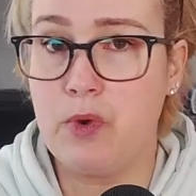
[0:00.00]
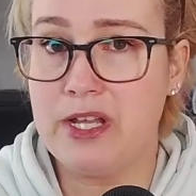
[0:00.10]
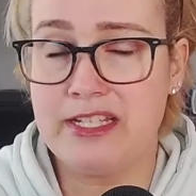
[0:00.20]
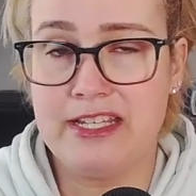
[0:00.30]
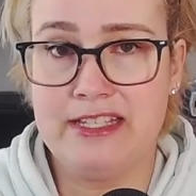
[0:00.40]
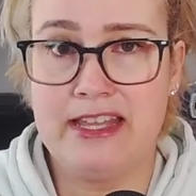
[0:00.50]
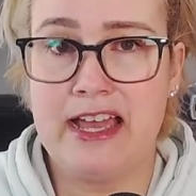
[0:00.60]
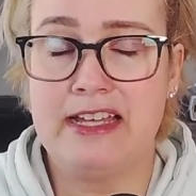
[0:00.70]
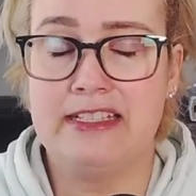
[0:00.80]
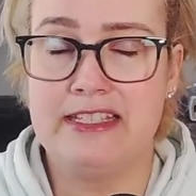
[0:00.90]
what is
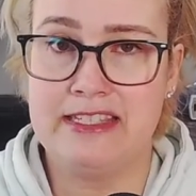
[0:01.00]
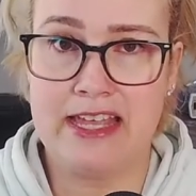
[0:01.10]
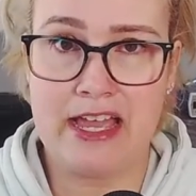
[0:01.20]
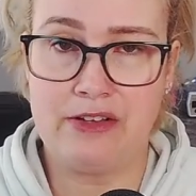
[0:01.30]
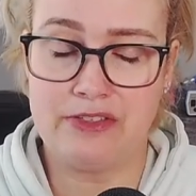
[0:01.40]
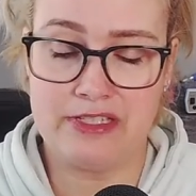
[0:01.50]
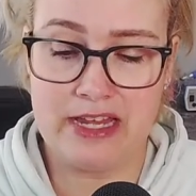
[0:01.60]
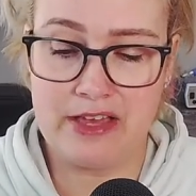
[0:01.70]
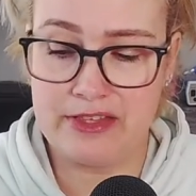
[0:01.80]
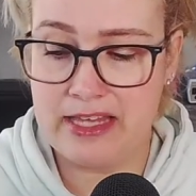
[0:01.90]
that
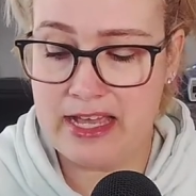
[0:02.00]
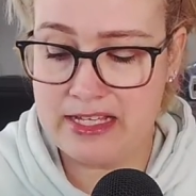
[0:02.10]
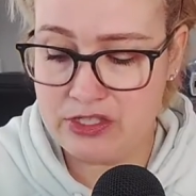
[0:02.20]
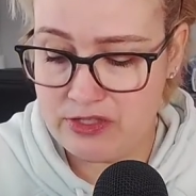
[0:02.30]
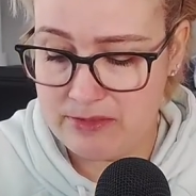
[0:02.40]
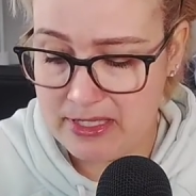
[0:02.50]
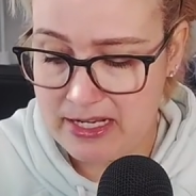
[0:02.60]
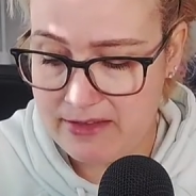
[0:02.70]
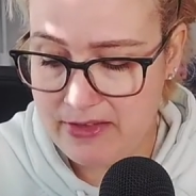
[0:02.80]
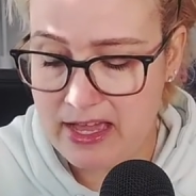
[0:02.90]
sound? Now the last stream
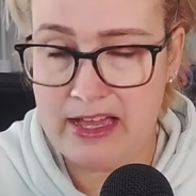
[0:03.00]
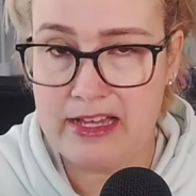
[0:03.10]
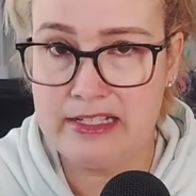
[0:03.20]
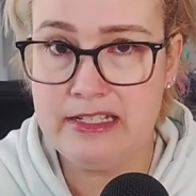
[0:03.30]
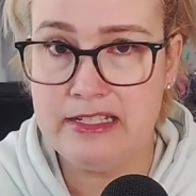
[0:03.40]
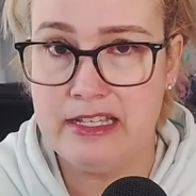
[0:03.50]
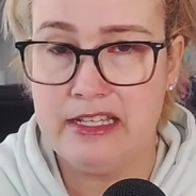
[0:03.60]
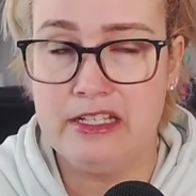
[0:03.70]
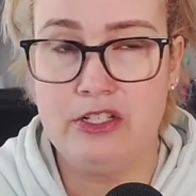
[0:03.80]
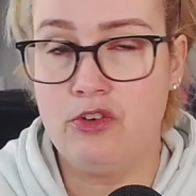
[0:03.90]
that I've had,
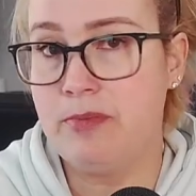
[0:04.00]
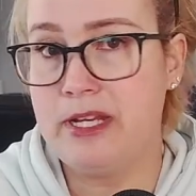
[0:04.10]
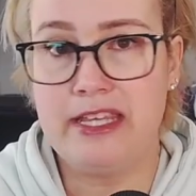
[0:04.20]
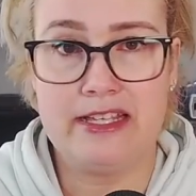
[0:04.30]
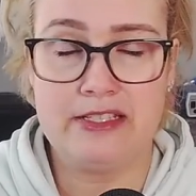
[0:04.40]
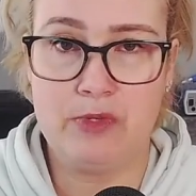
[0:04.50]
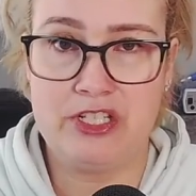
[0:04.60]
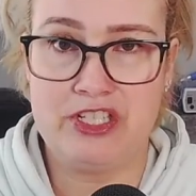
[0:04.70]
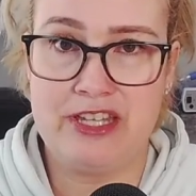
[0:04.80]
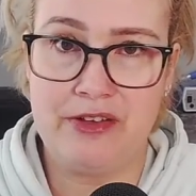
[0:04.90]
nobody guessed
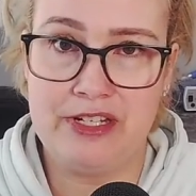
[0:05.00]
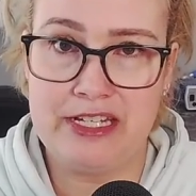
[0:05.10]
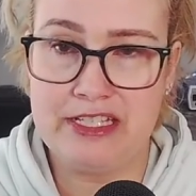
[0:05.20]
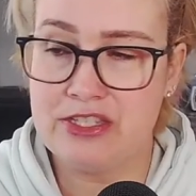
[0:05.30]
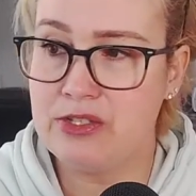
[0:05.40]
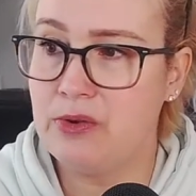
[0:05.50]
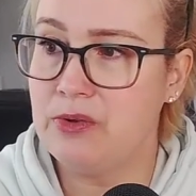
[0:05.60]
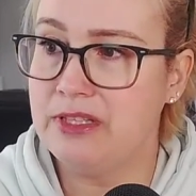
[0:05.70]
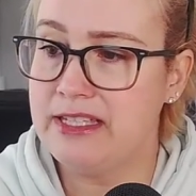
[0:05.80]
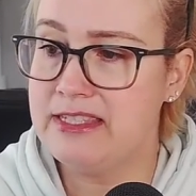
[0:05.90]
which sound it is.
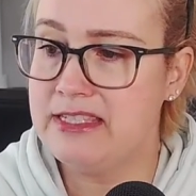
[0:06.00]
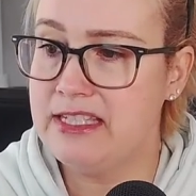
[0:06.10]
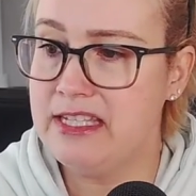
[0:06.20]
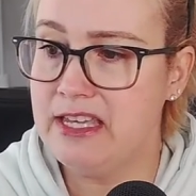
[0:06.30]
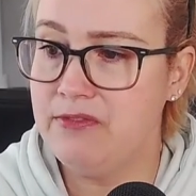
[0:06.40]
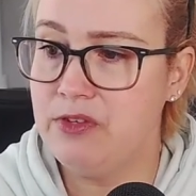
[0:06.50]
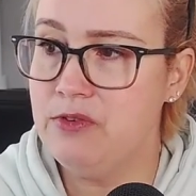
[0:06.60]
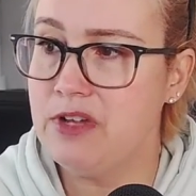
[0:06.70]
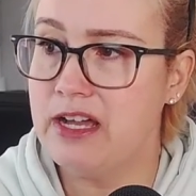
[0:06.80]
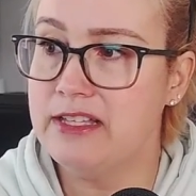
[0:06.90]
So let's see if
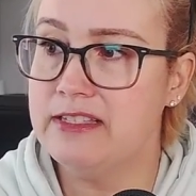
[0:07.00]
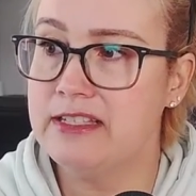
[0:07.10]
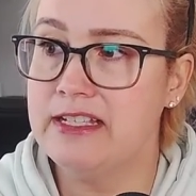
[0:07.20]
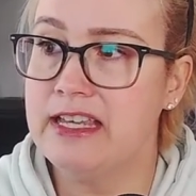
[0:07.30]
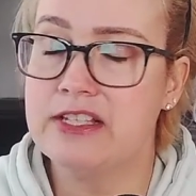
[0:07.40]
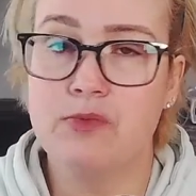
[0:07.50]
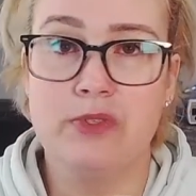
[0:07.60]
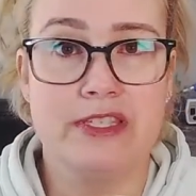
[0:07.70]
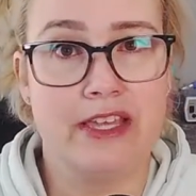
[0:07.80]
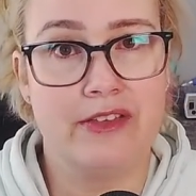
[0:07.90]
you guys can guess
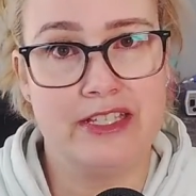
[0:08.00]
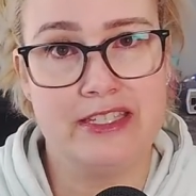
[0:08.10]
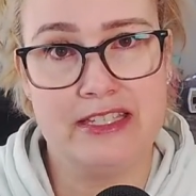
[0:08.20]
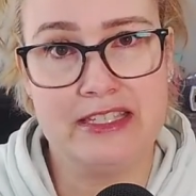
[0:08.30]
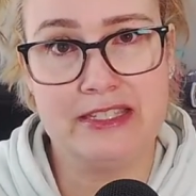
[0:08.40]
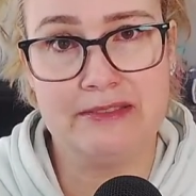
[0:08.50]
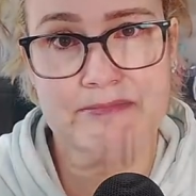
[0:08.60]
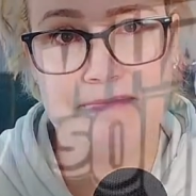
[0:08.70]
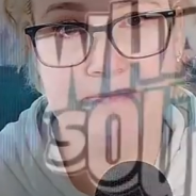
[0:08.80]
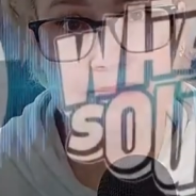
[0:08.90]
what sound this is.